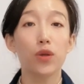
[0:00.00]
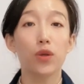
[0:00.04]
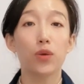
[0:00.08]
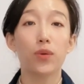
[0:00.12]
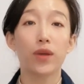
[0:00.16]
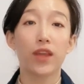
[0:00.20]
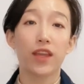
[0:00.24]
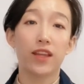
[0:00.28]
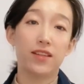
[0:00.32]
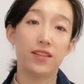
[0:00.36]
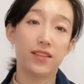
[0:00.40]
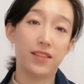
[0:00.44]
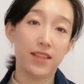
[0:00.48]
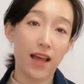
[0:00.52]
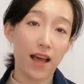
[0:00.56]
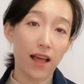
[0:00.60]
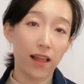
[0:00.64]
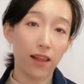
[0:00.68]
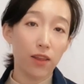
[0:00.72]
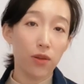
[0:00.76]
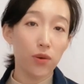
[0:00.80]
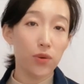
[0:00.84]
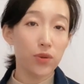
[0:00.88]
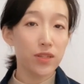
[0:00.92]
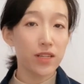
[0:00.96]
You can
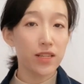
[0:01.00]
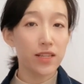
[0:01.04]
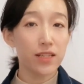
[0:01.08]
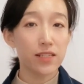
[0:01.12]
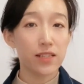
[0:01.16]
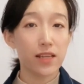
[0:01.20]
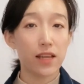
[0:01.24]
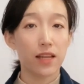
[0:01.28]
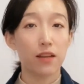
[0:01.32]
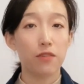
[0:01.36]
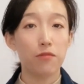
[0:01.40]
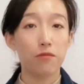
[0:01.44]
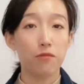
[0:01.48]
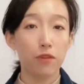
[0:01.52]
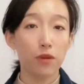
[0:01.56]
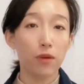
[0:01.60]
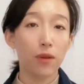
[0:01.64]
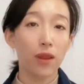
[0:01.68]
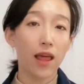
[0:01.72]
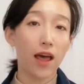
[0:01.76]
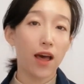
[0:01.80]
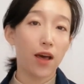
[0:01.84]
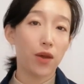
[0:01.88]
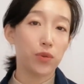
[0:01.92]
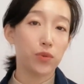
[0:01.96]
download it and
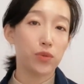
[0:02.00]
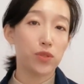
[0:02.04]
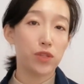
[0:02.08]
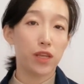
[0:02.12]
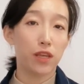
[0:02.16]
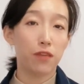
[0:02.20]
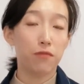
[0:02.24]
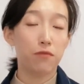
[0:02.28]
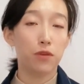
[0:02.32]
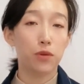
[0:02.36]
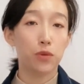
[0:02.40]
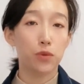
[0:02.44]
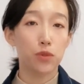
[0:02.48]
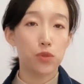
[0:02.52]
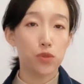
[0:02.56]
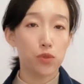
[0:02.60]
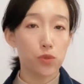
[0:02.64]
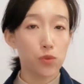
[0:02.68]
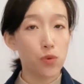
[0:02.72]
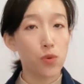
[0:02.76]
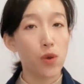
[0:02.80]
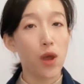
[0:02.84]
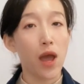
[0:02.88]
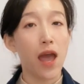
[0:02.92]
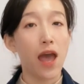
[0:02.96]
fill out if you
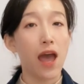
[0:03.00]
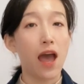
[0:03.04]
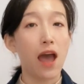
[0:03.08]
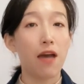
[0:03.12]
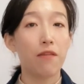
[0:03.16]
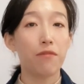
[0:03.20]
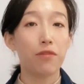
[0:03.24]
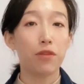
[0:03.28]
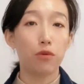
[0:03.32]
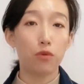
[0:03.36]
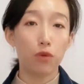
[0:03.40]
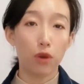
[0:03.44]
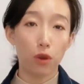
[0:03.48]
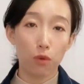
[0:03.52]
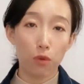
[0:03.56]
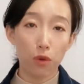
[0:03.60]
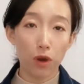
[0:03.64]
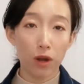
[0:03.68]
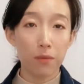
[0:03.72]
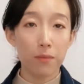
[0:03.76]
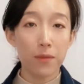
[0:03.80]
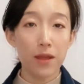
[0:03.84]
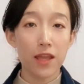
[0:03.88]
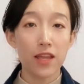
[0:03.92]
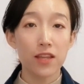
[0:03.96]
do have the
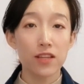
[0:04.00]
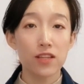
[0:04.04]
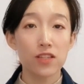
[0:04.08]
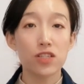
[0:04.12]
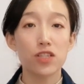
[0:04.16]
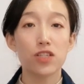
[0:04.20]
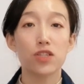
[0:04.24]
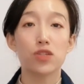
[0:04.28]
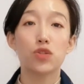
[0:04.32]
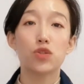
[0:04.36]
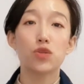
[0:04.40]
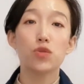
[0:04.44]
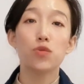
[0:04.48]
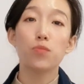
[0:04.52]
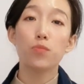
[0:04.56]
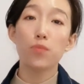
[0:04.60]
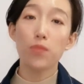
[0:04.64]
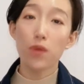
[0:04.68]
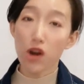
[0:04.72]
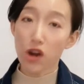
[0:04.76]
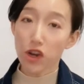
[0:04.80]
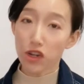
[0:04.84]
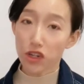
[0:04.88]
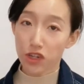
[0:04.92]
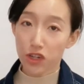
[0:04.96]
requirement to
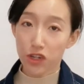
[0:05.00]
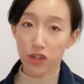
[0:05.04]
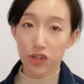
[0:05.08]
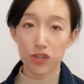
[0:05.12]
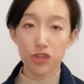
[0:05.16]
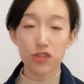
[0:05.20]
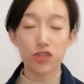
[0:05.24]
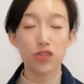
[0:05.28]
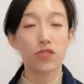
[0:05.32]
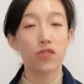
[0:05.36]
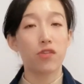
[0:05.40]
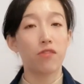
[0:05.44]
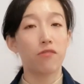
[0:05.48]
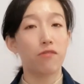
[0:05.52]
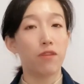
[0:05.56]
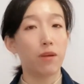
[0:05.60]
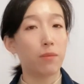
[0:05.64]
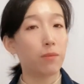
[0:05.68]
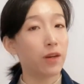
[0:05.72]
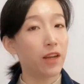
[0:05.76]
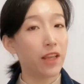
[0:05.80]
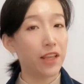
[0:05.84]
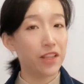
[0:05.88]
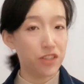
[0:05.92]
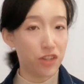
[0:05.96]
purchase the
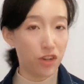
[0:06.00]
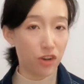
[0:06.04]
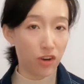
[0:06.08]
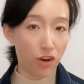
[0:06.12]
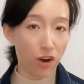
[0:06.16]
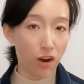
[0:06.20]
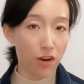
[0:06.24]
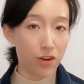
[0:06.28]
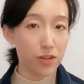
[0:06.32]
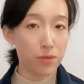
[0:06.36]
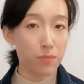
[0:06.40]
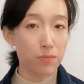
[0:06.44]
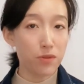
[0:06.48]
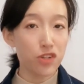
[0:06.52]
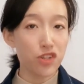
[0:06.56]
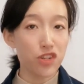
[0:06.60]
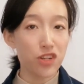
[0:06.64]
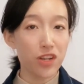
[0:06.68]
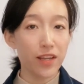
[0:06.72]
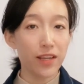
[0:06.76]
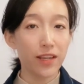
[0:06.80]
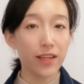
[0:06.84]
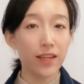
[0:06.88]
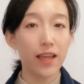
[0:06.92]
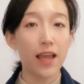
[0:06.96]
fibrillator cutting
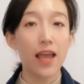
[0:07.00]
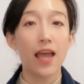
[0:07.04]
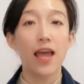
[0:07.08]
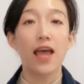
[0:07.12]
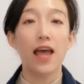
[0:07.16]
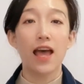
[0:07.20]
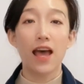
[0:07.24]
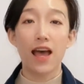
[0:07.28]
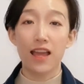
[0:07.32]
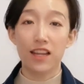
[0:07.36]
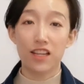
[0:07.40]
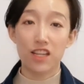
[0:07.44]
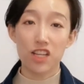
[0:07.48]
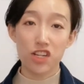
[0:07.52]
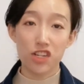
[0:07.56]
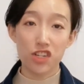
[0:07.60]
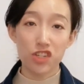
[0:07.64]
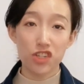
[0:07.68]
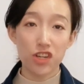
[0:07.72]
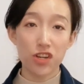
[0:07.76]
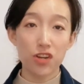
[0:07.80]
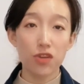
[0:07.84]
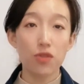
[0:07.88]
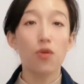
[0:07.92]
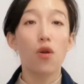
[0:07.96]
machine.
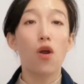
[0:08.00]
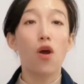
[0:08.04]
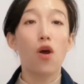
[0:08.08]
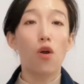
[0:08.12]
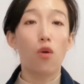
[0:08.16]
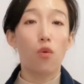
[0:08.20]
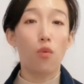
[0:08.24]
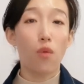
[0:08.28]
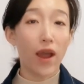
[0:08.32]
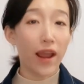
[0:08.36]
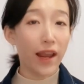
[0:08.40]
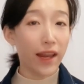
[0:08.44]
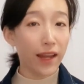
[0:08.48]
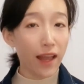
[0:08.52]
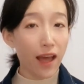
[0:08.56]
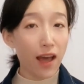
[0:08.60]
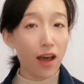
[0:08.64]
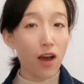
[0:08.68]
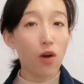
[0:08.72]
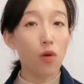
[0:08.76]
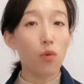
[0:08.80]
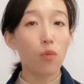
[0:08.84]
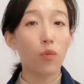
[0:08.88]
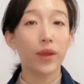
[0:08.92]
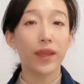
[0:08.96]
Attention, right
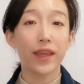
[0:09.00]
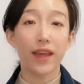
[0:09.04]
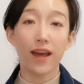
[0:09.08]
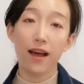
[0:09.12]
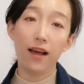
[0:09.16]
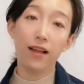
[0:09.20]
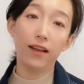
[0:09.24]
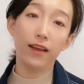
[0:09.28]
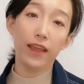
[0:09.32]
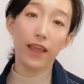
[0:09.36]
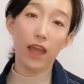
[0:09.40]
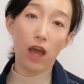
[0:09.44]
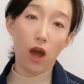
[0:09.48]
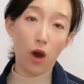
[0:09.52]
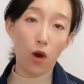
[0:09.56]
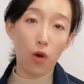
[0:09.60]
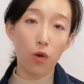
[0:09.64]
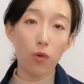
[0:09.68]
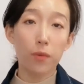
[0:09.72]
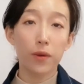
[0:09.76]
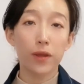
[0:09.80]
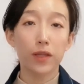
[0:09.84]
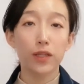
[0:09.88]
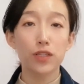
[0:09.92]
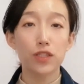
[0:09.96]
now we only
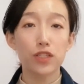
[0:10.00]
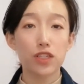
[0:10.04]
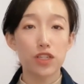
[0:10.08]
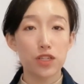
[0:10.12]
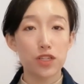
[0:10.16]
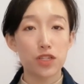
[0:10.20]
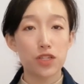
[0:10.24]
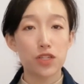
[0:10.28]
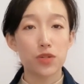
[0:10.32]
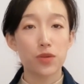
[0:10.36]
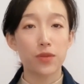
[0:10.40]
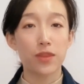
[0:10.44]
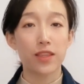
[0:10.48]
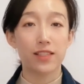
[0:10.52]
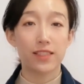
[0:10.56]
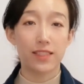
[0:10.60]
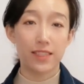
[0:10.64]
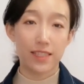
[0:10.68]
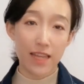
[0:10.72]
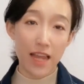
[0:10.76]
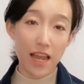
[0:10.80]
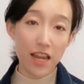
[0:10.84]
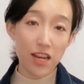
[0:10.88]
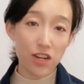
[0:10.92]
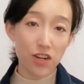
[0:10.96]
open to do the
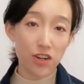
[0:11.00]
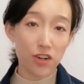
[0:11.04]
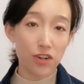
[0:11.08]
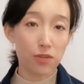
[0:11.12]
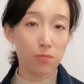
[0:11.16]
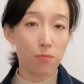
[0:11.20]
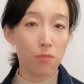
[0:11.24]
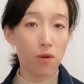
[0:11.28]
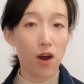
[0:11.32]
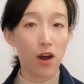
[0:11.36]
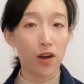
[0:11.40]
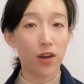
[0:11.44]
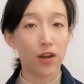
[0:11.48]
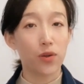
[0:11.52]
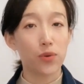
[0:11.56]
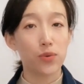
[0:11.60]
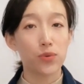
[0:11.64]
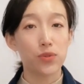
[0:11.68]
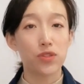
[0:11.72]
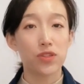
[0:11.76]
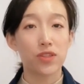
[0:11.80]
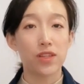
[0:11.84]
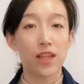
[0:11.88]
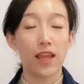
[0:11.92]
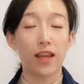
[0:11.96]
standard
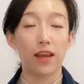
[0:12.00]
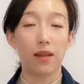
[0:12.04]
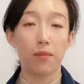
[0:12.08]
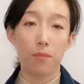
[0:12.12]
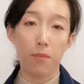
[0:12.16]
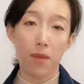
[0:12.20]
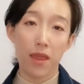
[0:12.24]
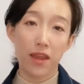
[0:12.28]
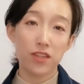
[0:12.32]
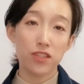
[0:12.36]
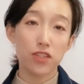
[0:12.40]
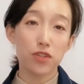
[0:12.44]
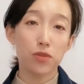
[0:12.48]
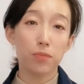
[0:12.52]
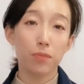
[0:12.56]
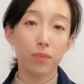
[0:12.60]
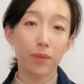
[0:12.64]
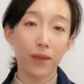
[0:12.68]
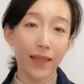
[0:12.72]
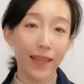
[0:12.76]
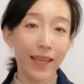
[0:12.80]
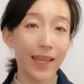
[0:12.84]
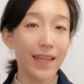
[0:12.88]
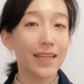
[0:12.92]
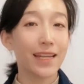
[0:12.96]
models and metal
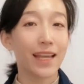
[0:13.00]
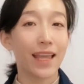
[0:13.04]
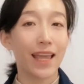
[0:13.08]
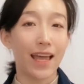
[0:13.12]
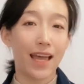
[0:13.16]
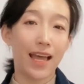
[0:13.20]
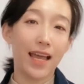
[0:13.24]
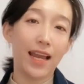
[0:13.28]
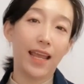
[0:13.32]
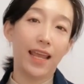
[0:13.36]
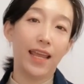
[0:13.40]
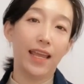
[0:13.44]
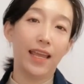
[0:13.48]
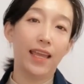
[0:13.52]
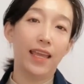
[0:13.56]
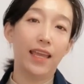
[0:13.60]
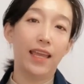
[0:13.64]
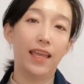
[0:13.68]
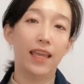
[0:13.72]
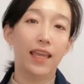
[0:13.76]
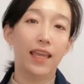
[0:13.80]
plate cutting.